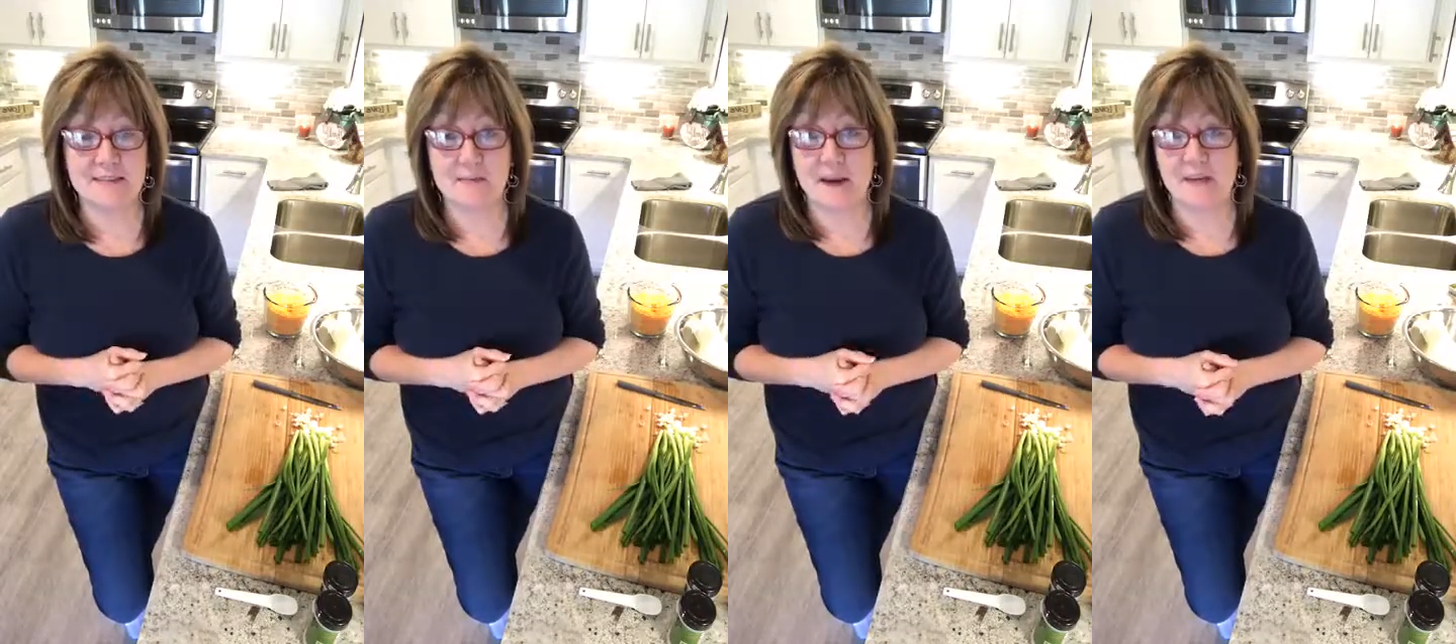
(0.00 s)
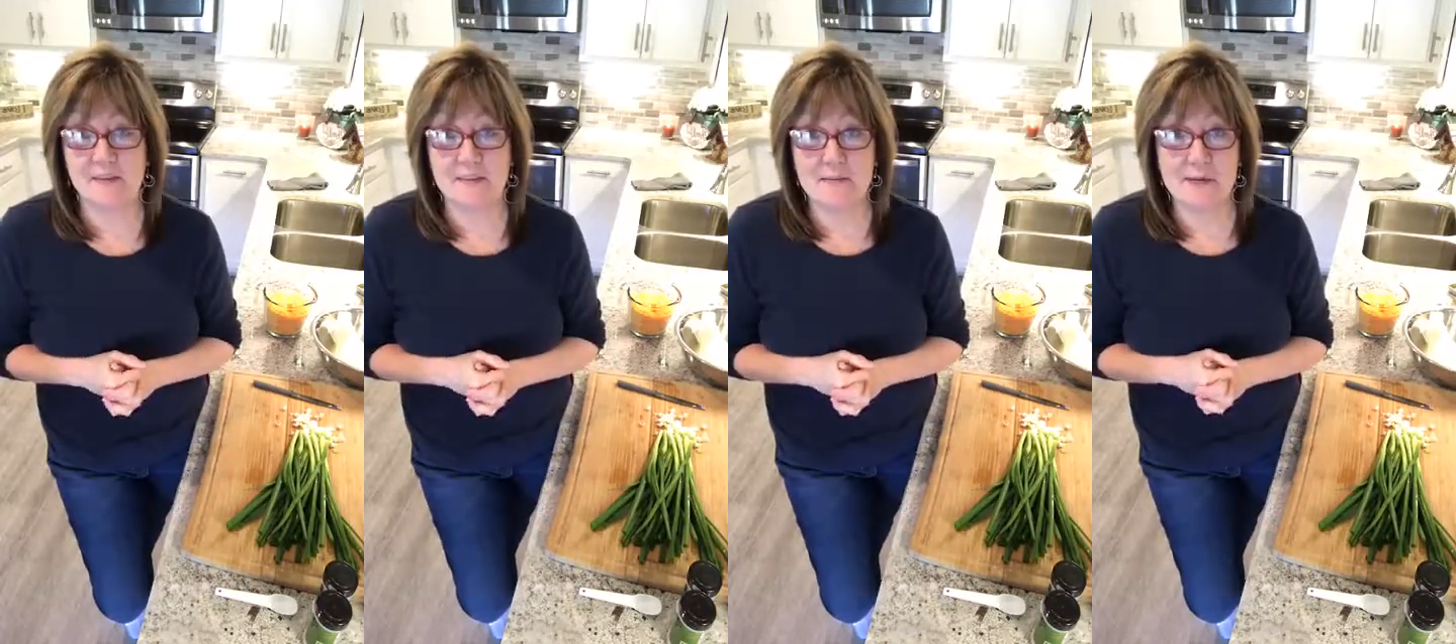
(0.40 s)
the maker
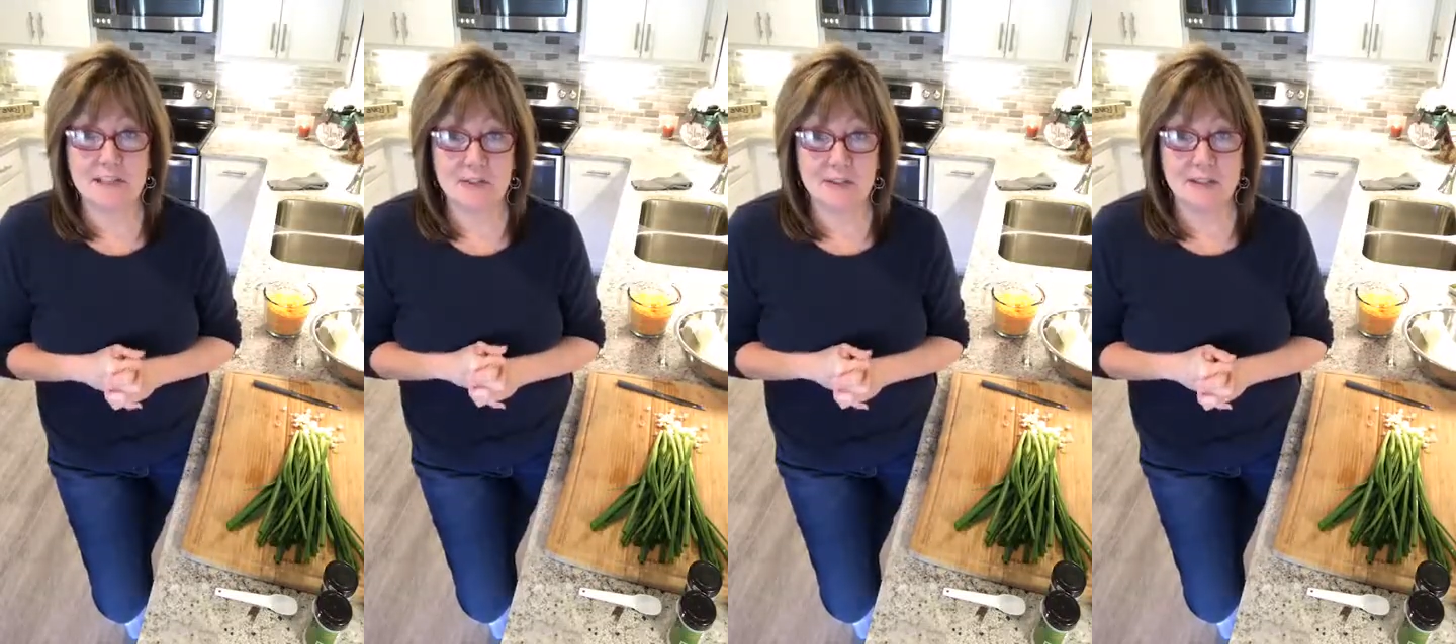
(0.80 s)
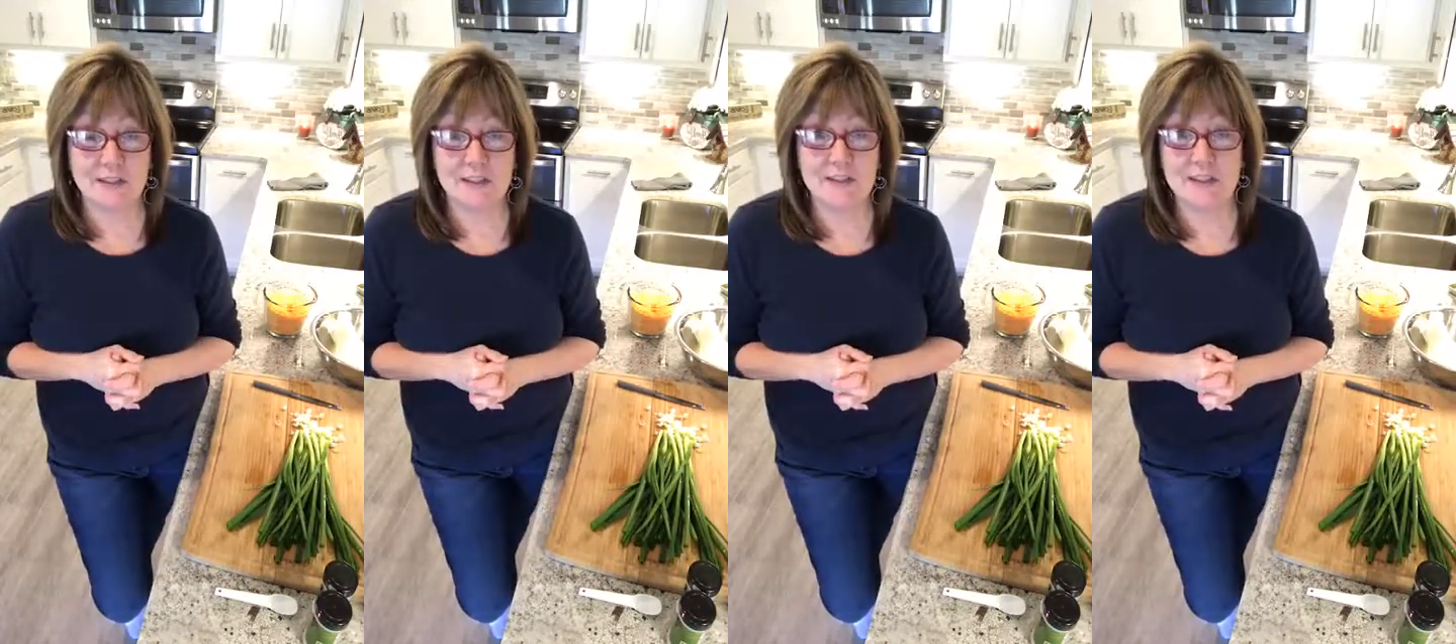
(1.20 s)
of the mesh
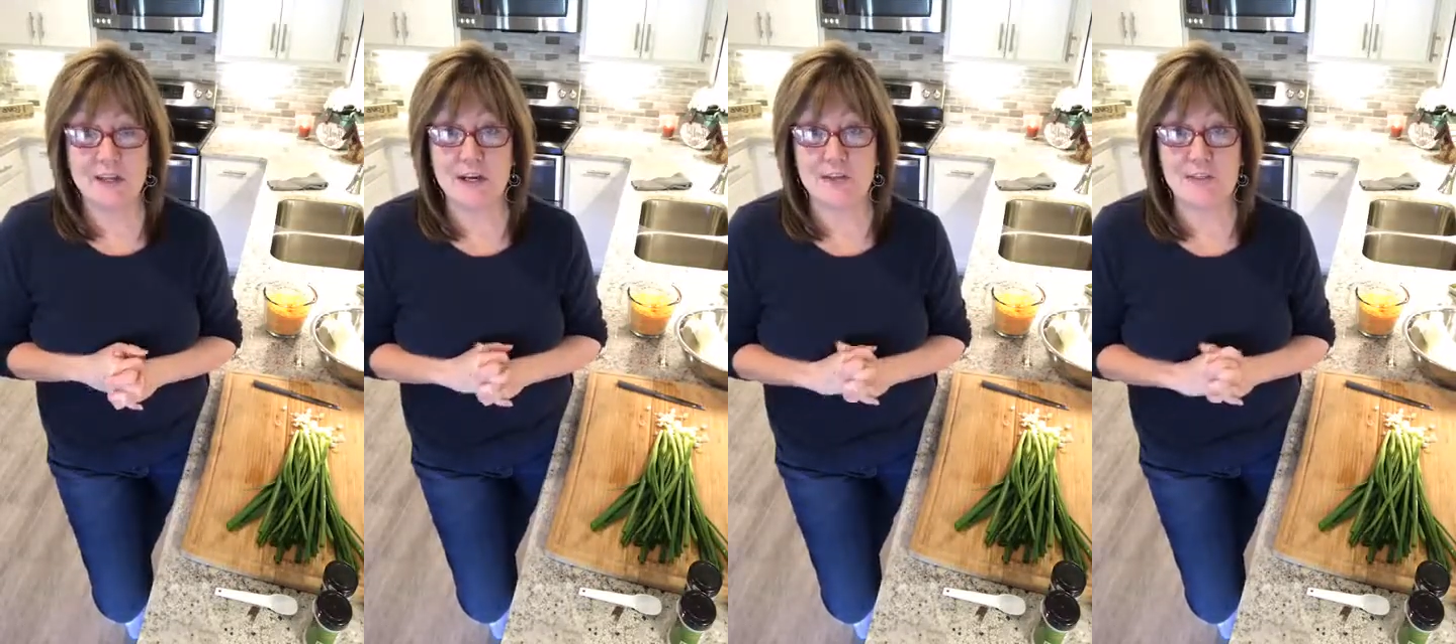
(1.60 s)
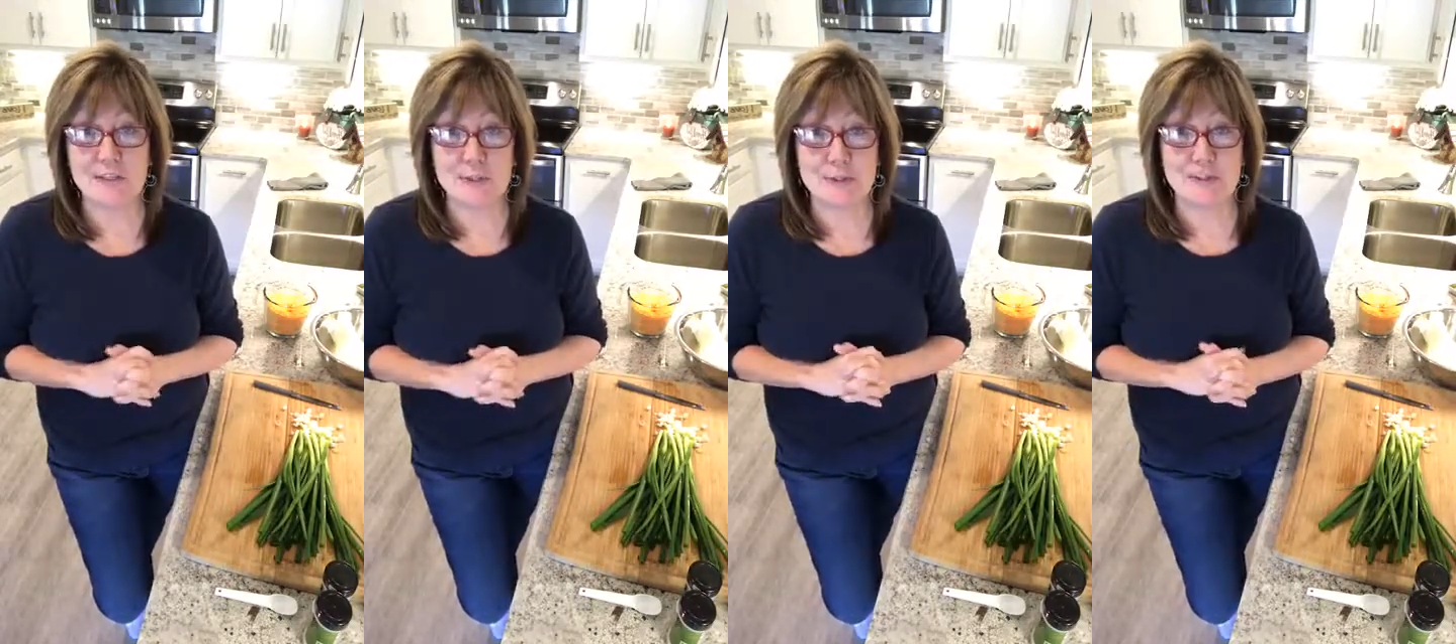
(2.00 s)
roller, you know, the
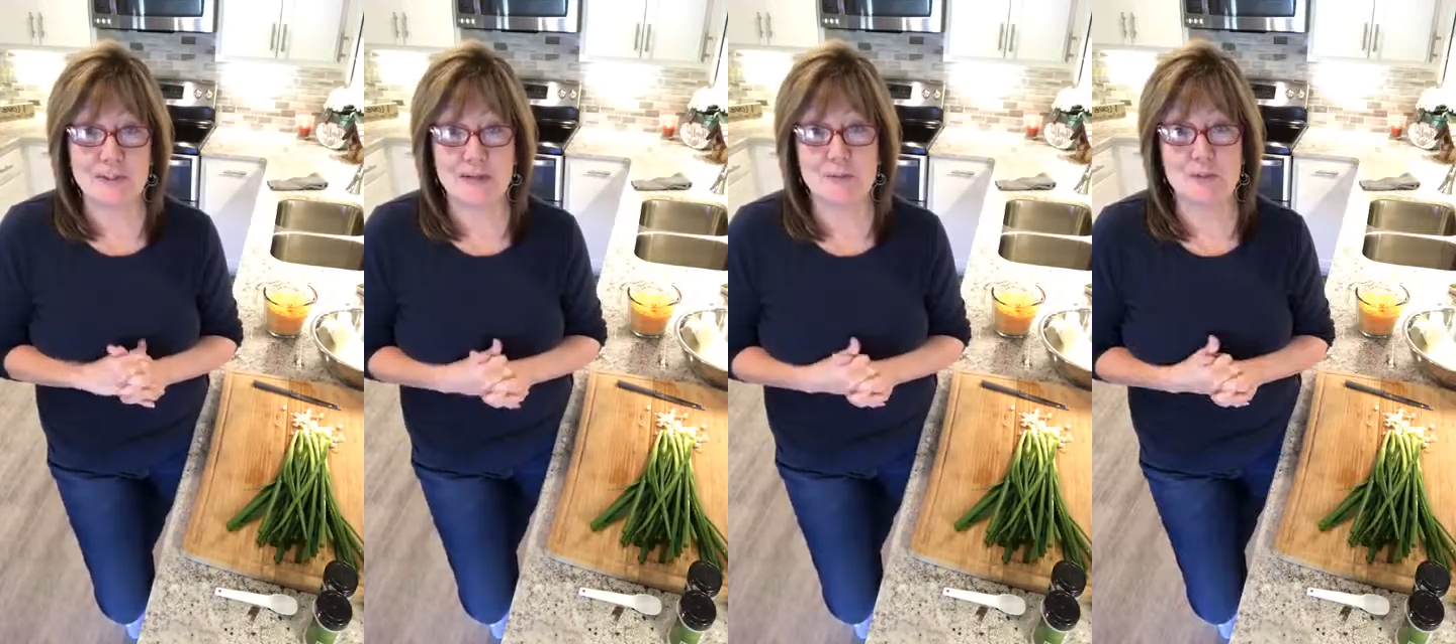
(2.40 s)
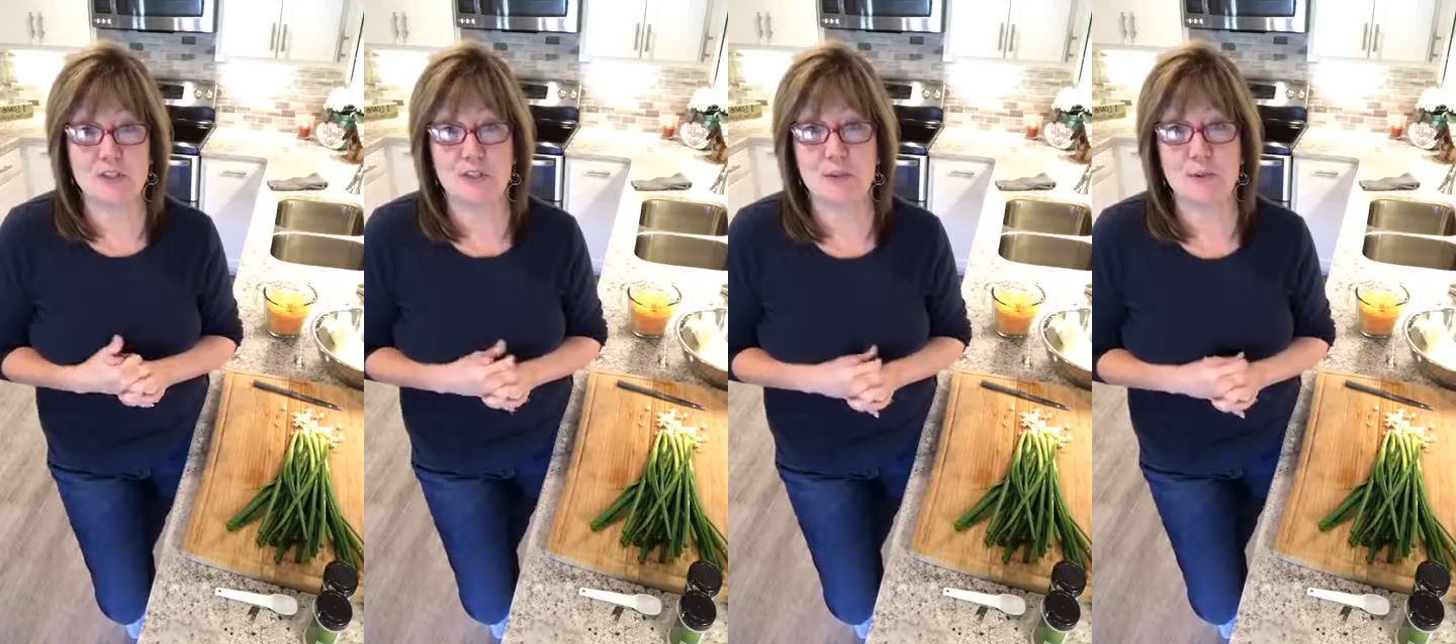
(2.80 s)
tool that helps
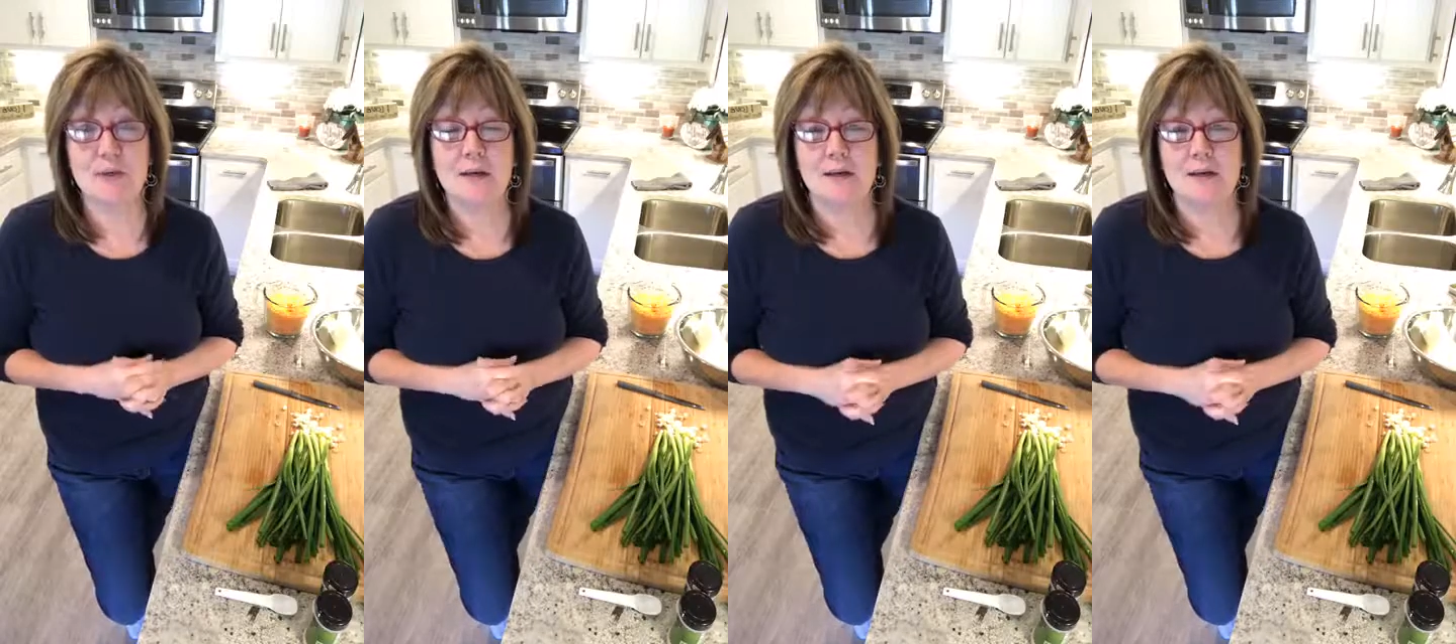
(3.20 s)
you